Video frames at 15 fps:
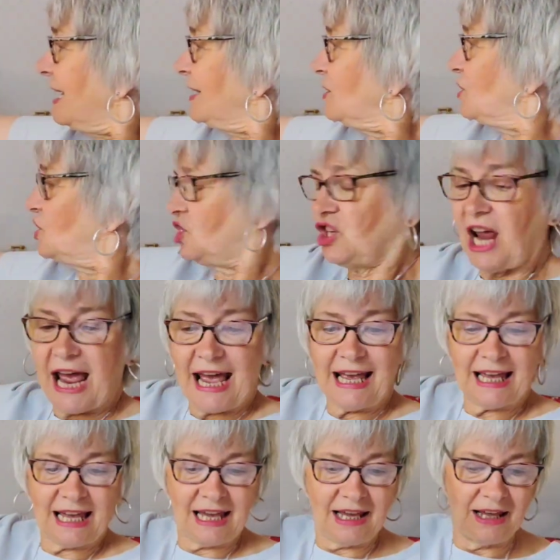and
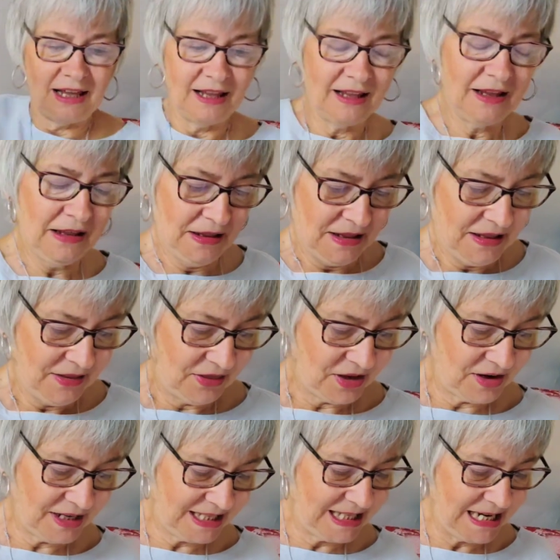check
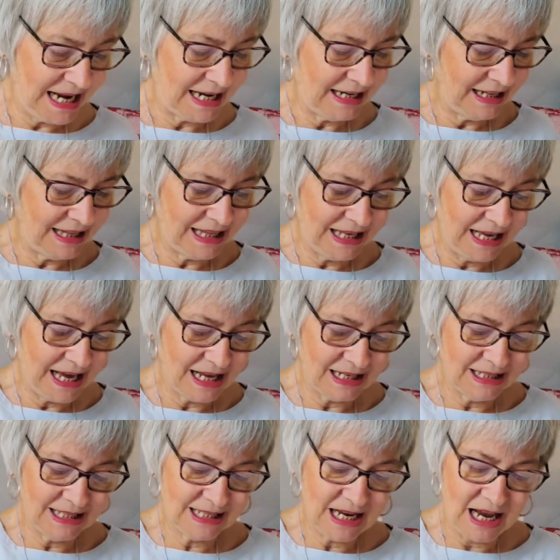there isn't anything
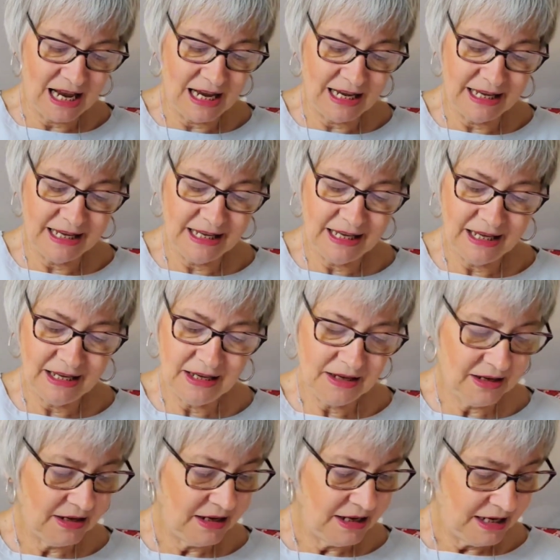else I
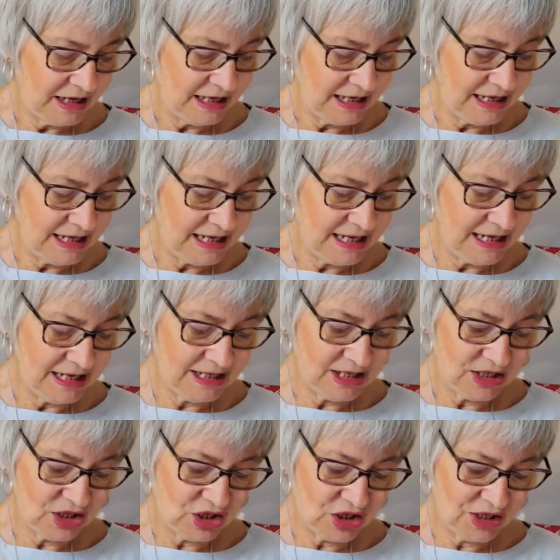
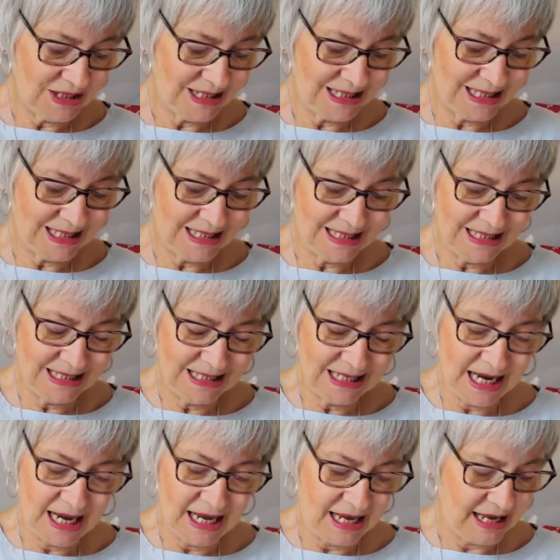need to
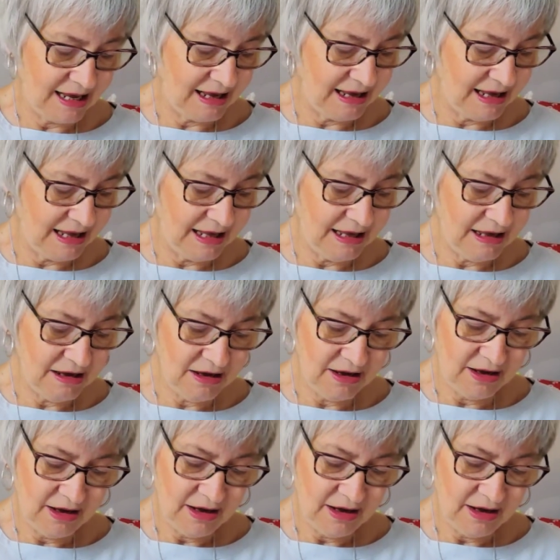say